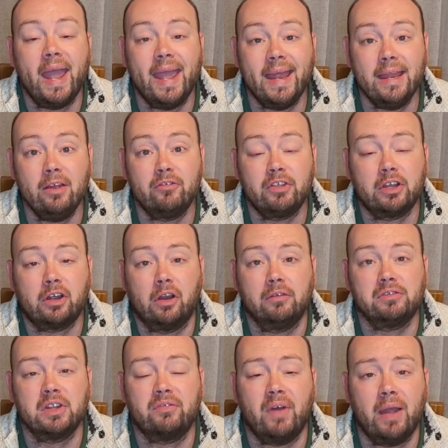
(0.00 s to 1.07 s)
any of the
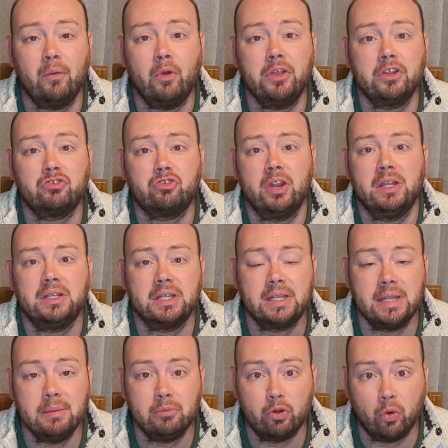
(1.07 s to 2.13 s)
curves, if I want the train to
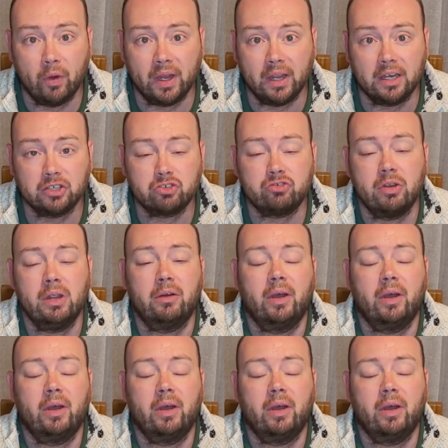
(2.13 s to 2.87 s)
keep going in a straight